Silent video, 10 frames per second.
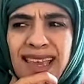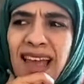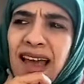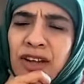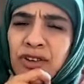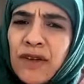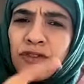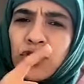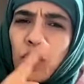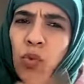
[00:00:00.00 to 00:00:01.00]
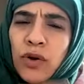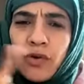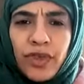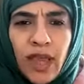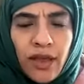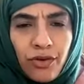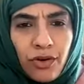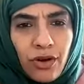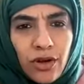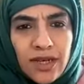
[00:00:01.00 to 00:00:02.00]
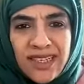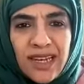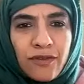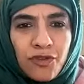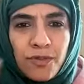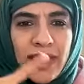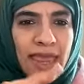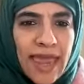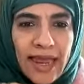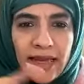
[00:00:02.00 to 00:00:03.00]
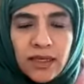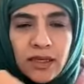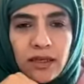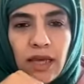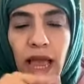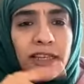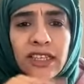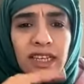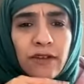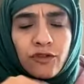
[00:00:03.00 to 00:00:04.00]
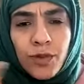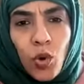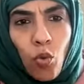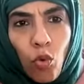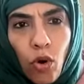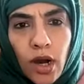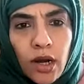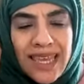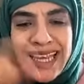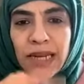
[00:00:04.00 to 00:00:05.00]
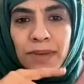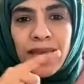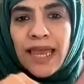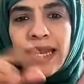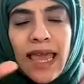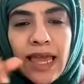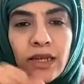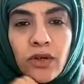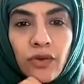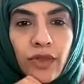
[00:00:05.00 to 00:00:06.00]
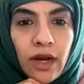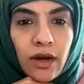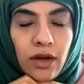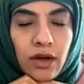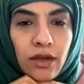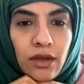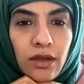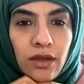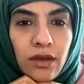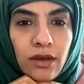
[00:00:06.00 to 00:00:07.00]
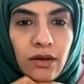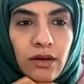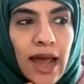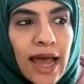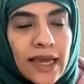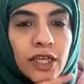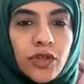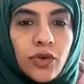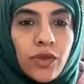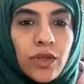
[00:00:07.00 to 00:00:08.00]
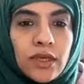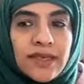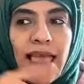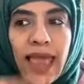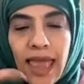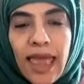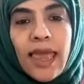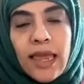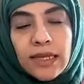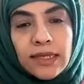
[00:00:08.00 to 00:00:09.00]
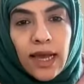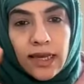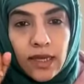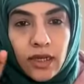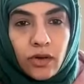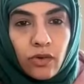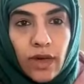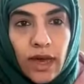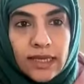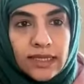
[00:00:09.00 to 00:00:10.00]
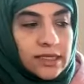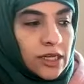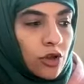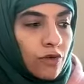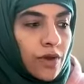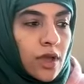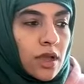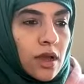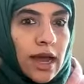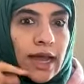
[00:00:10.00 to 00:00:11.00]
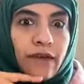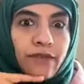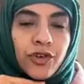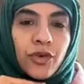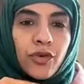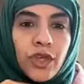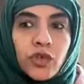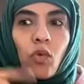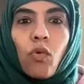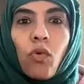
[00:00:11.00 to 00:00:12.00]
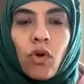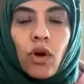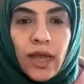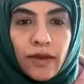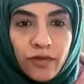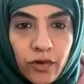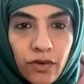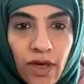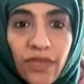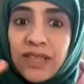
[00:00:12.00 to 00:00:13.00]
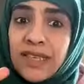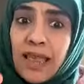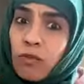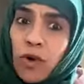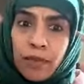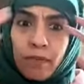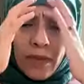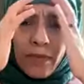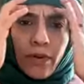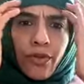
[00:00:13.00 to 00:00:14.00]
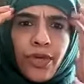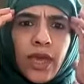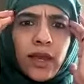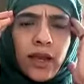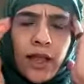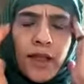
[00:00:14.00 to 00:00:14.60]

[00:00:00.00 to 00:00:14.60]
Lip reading: yeah, I don't have to do one or the other. It doesn't have to be and. It doesn't have to be or. It can be an and on there. I can do this and I can do that, instead of I have to do this or I have to do that. The same way people think,